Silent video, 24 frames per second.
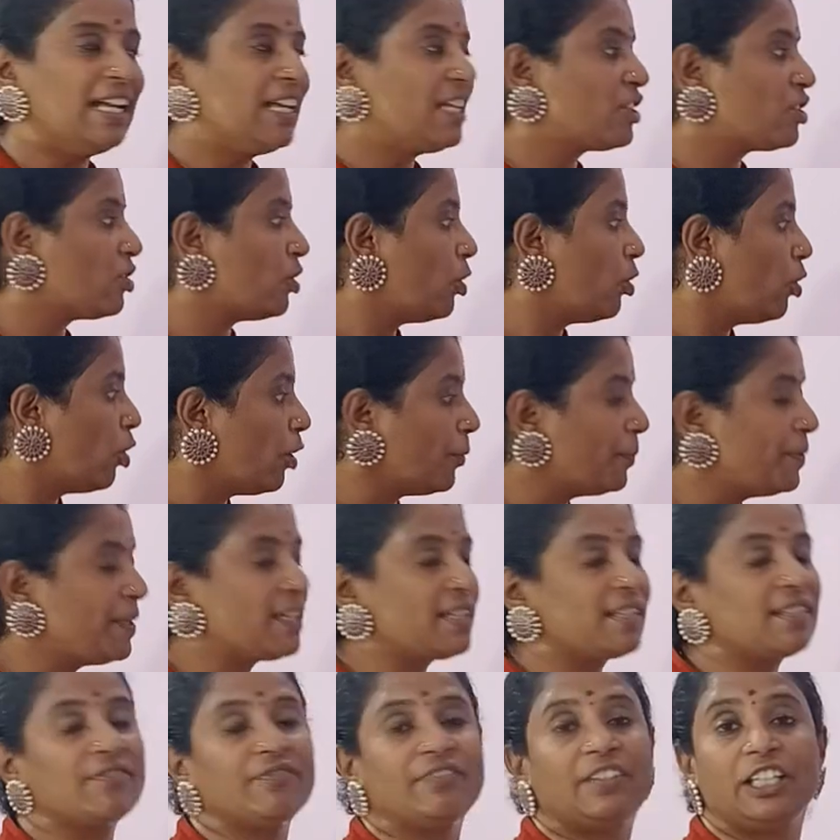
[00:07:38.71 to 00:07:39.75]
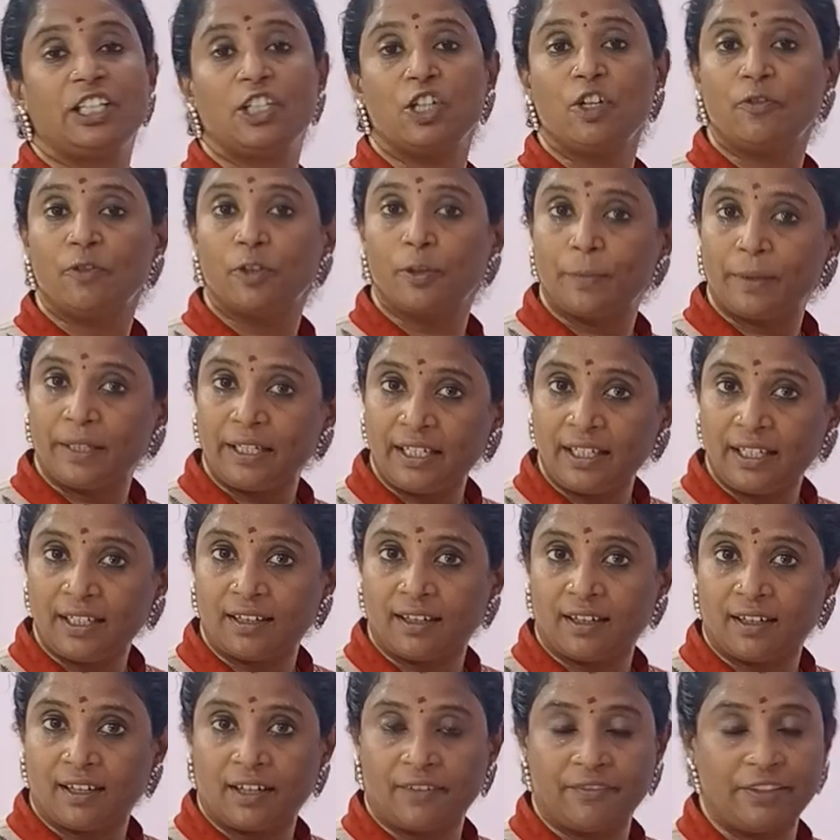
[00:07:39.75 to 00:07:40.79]
So hope this video would be
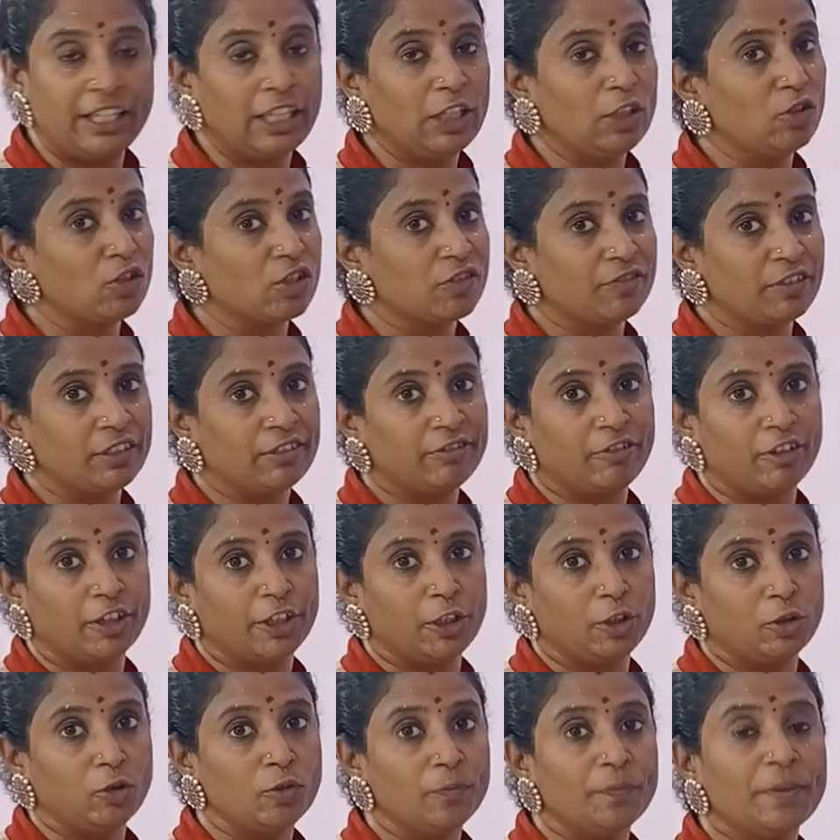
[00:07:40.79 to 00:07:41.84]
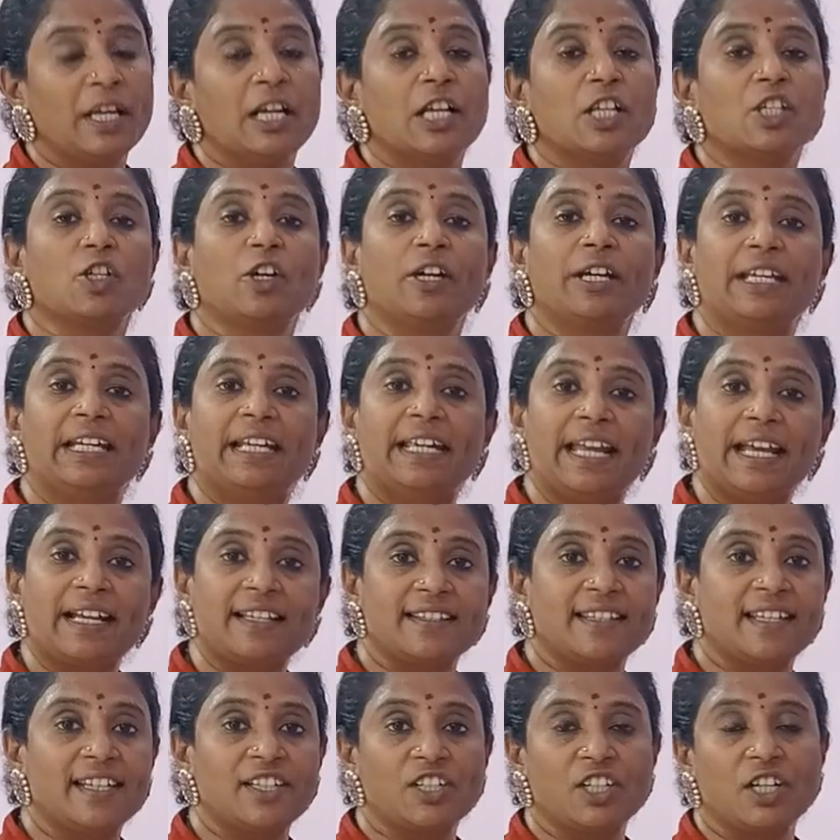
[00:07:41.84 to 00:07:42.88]
very useful for you. So in
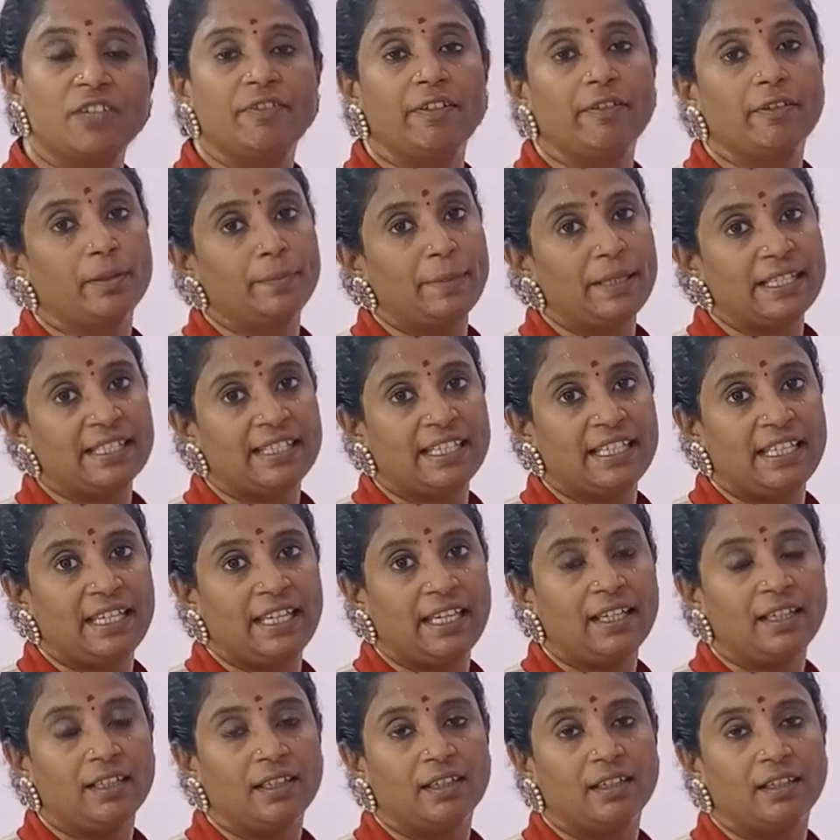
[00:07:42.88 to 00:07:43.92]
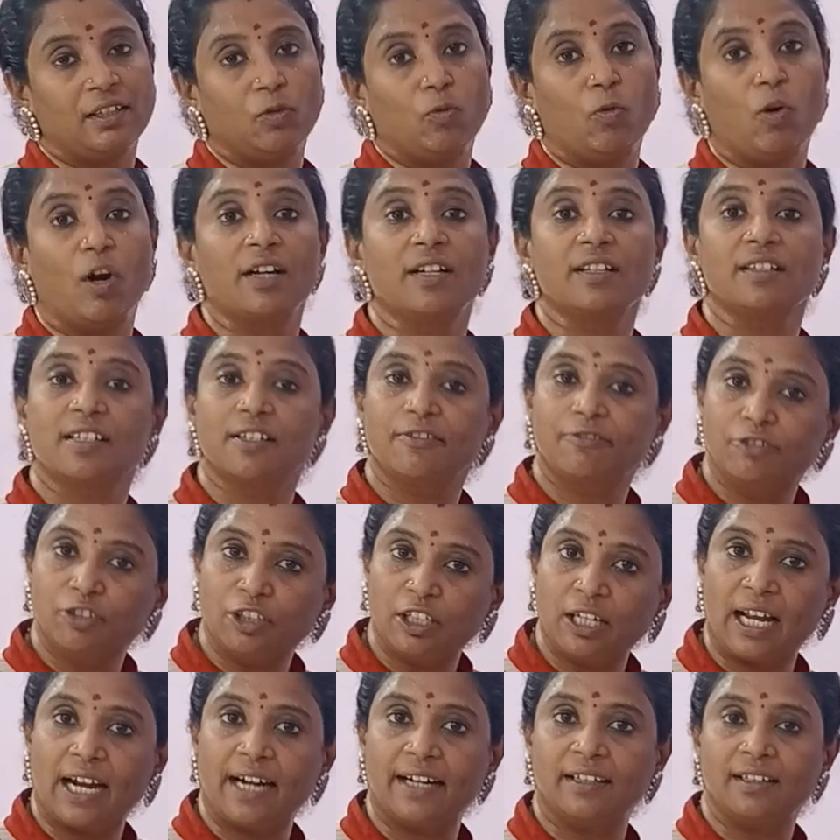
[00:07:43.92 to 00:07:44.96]
next session, we will be seeing what is a
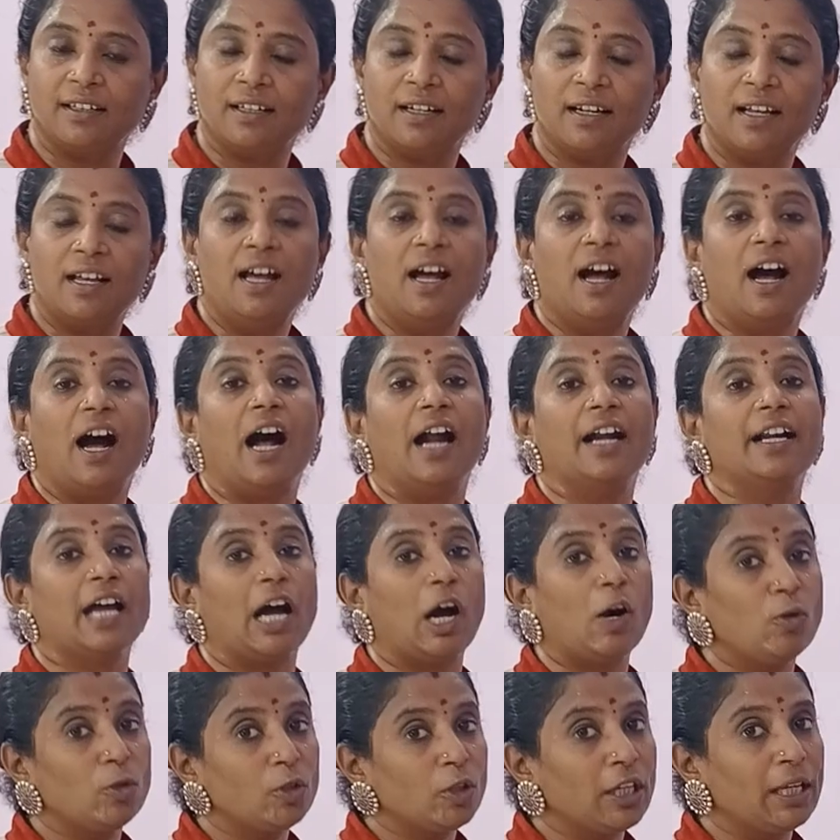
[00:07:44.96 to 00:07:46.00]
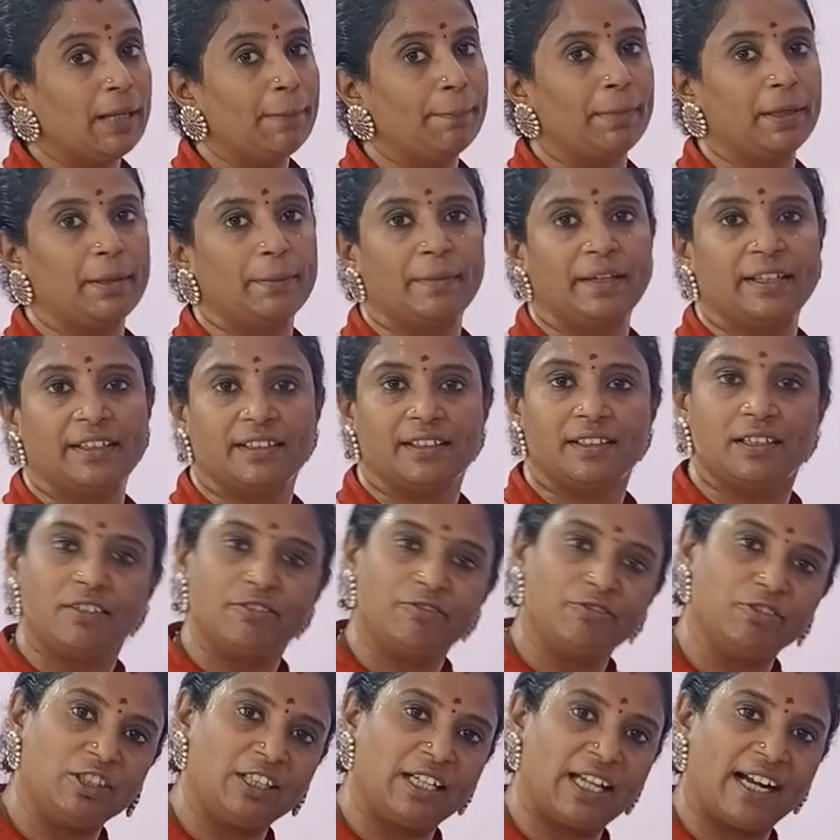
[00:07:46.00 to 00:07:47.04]
full adder and how to implement the
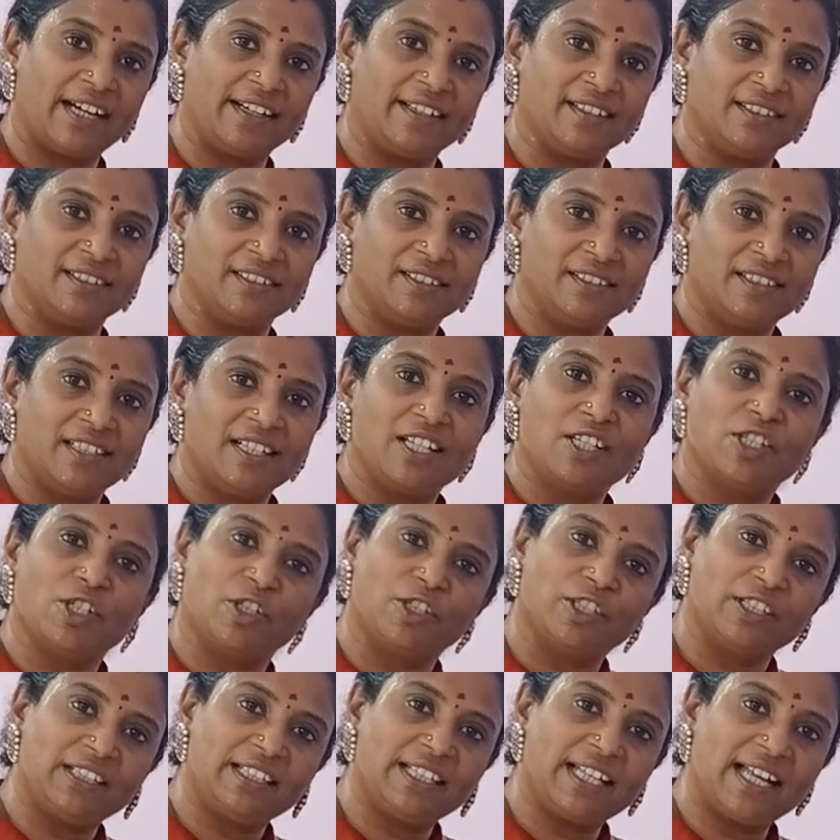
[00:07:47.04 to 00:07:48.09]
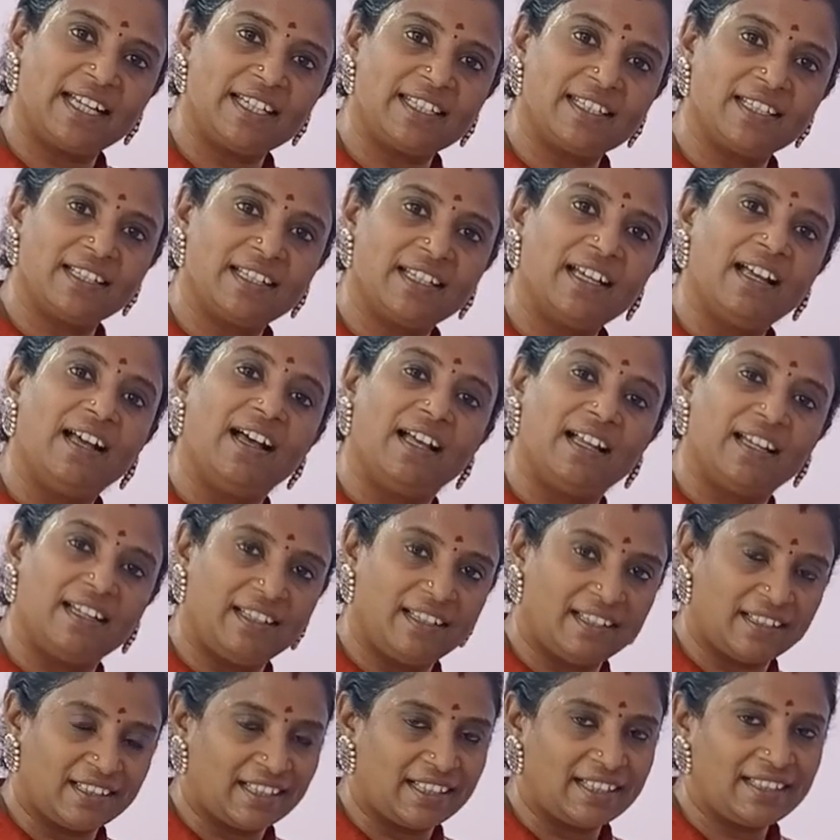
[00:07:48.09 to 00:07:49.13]
full adder. So till that,
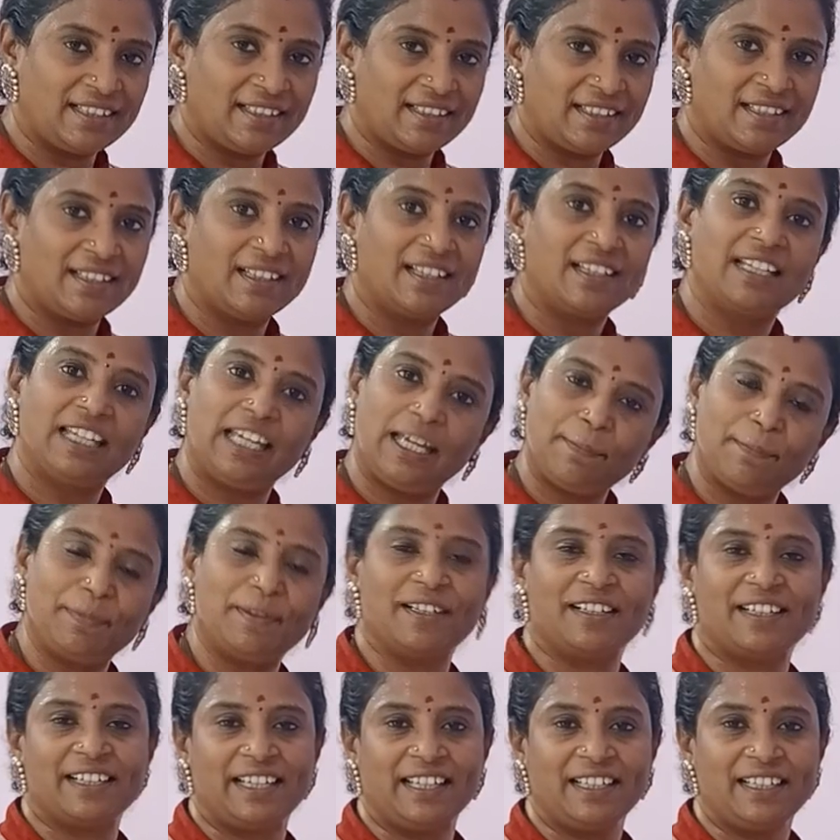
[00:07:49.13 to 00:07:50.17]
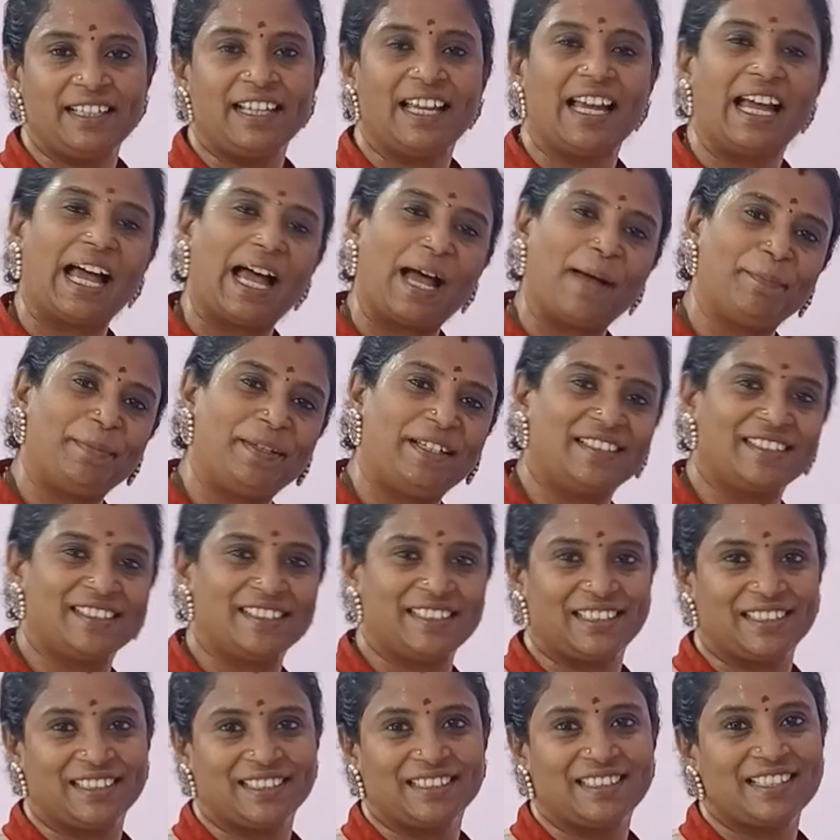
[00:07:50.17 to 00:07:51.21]
learn, keep learning, happy
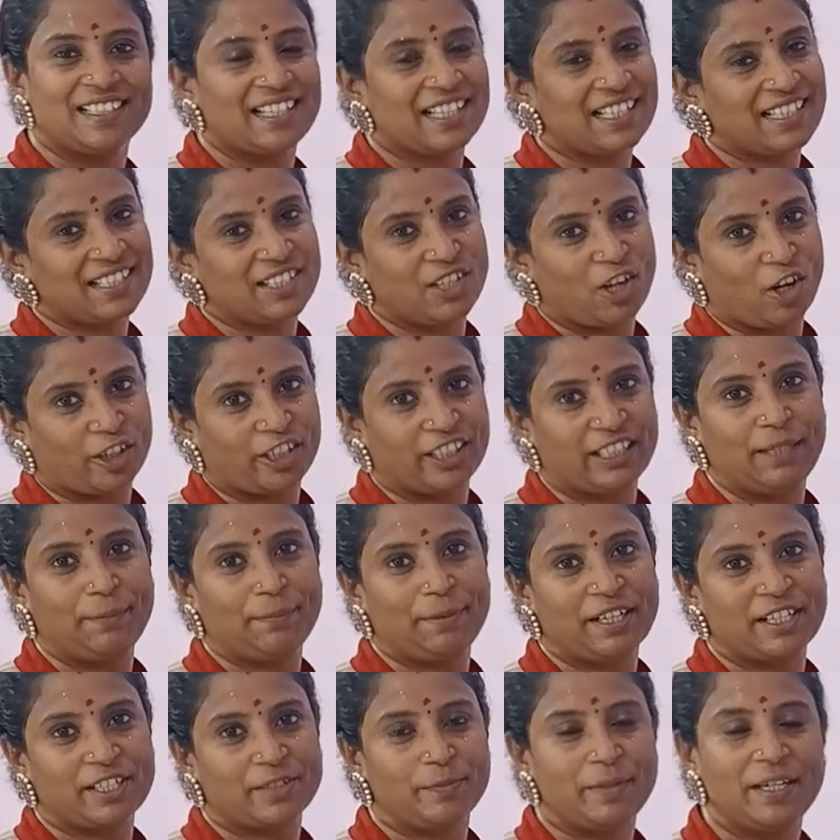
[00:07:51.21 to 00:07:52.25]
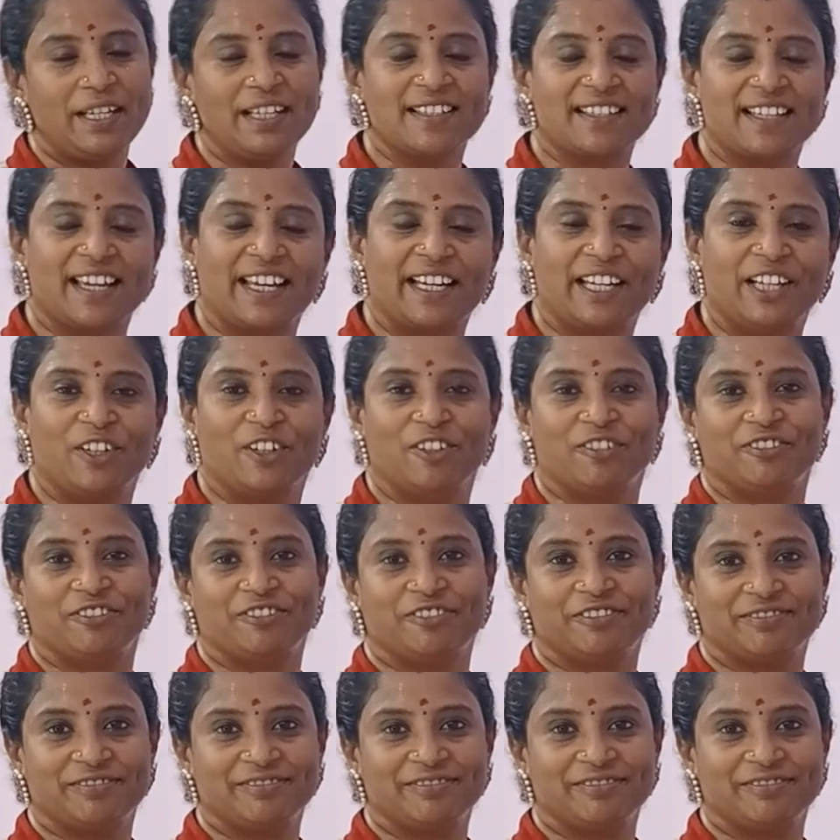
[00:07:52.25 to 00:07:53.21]
learning. This is Dr. DEEPALAKSHMI signing off.